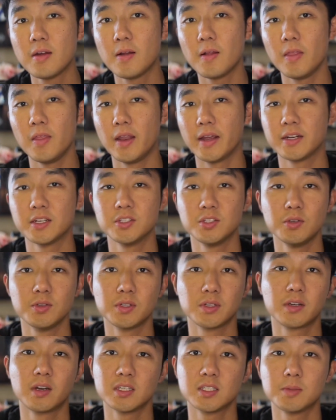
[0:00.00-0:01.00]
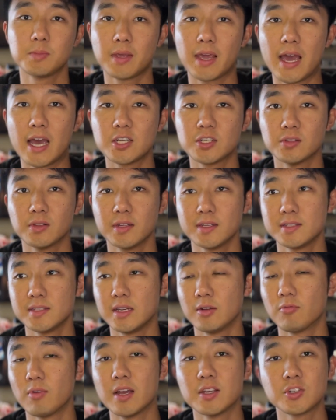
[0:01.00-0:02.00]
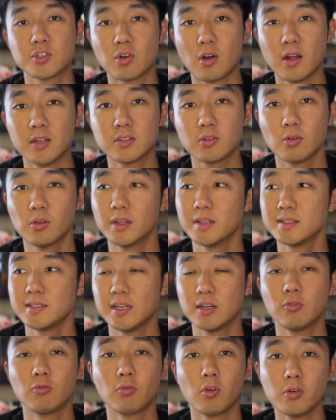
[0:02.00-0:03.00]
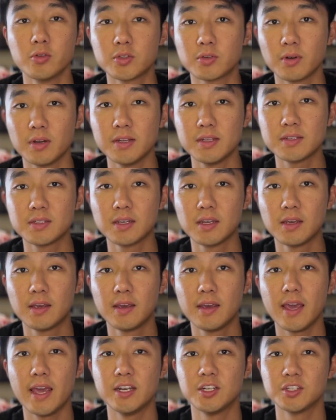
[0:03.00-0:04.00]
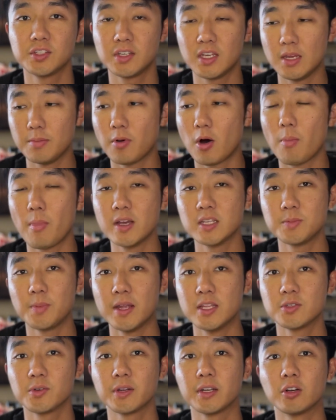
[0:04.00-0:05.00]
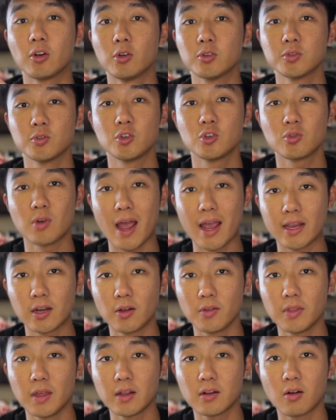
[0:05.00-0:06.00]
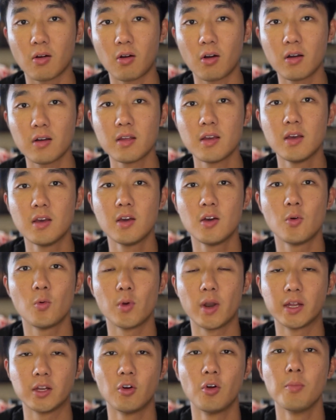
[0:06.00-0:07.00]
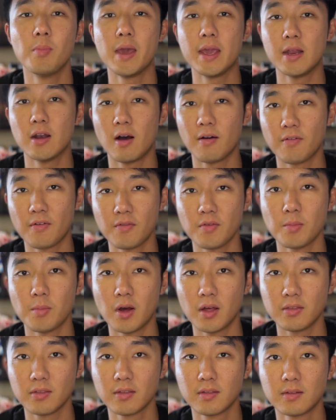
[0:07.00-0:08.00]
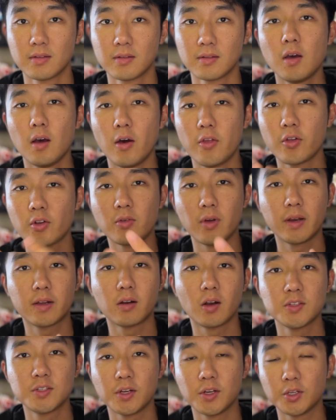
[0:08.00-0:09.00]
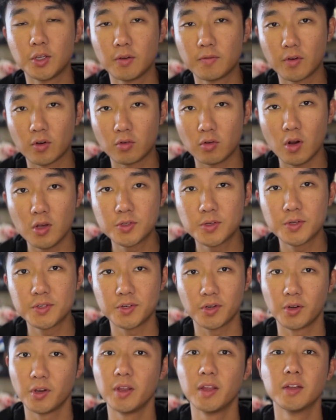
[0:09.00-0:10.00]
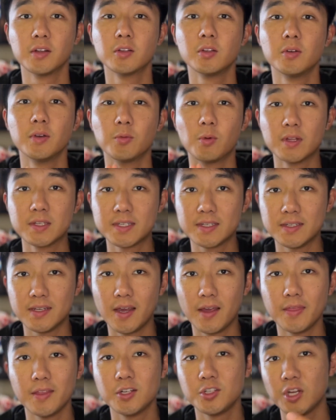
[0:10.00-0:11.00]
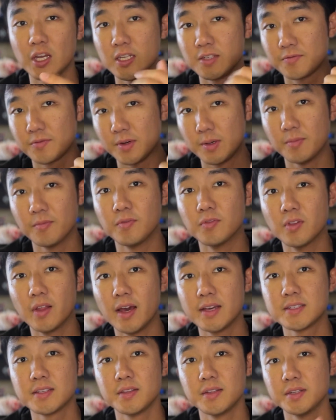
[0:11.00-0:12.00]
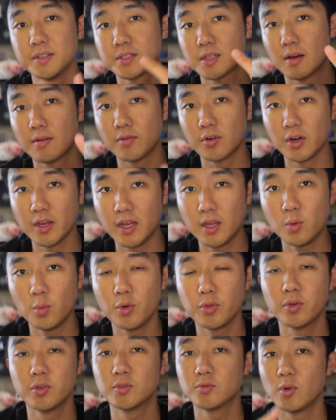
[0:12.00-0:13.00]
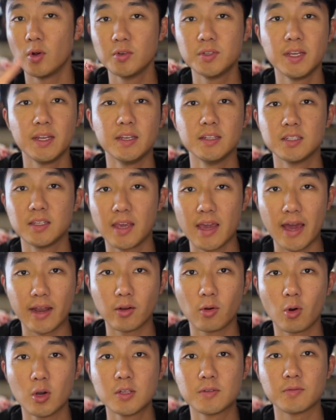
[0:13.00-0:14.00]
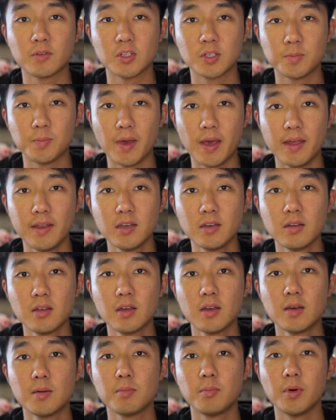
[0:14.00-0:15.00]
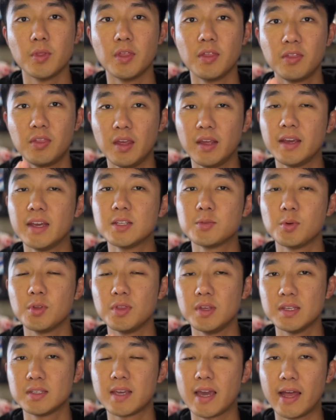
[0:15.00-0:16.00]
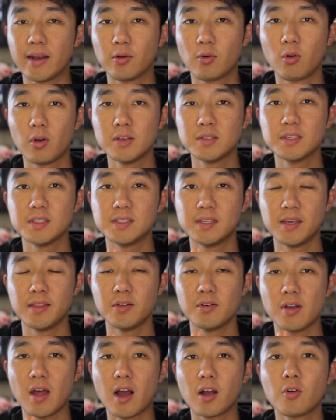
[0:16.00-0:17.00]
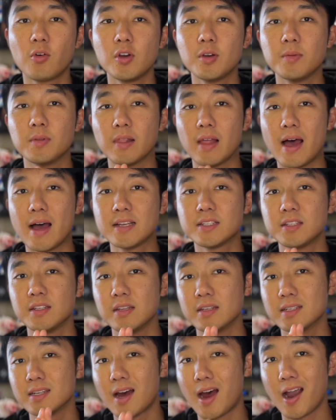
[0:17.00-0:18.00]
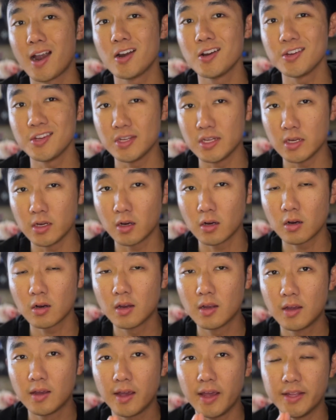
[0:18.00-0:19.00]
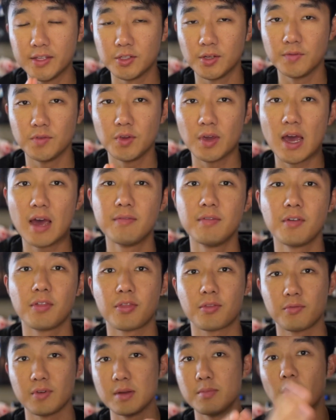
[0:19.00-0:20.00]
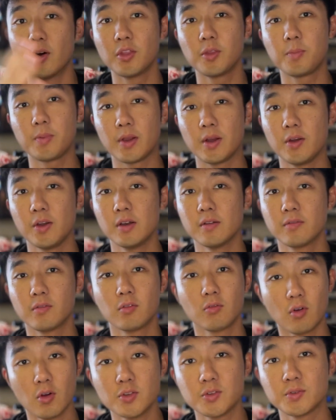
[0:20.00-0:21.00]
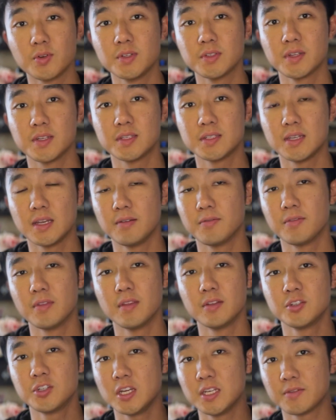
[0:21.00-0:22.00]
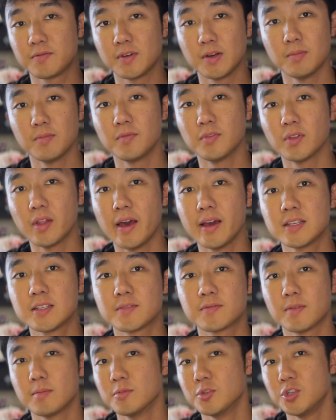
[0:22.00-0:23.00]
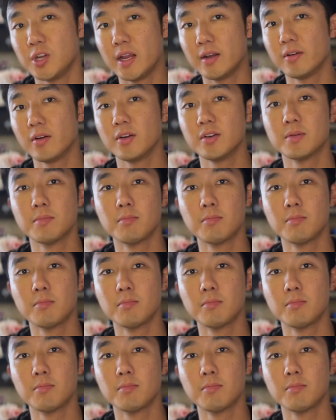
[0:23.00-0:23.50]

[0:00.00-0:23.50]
then I can just use the Custom Cash and, let's say, restaurants or, let's say, groceries, and just keep all my spend so I can also track it on that card when I go and pay it off every month. Other credit cards that are good for groceries are going to include, once again, the Chase Freedom Flex and the Discover It, with those rotating categories for spend. But the thing is with these categories is that they're not going to last the entire year, And so if you have a 3-month period of groceries, let's say for the Chase Freedom Flex from January to